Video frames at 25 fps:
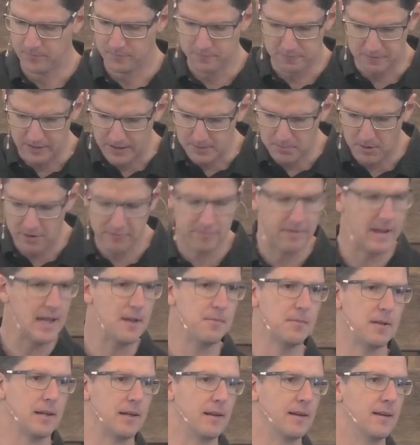and feed my
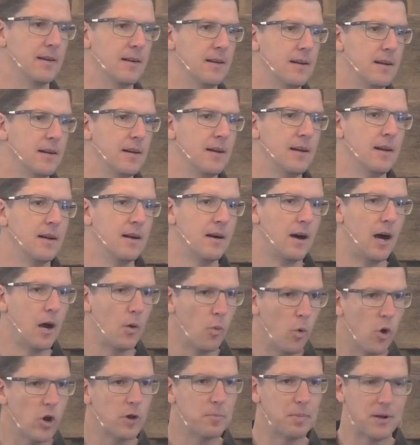family. I
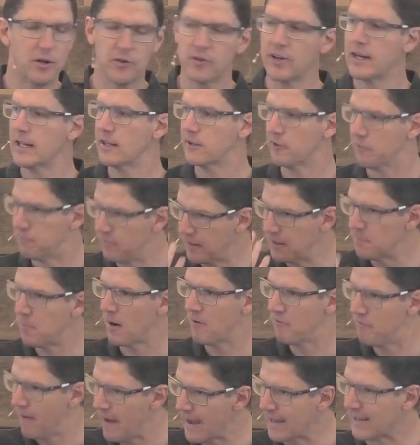work because I need to feed
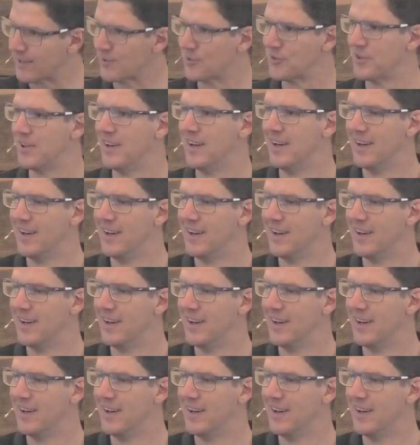my face.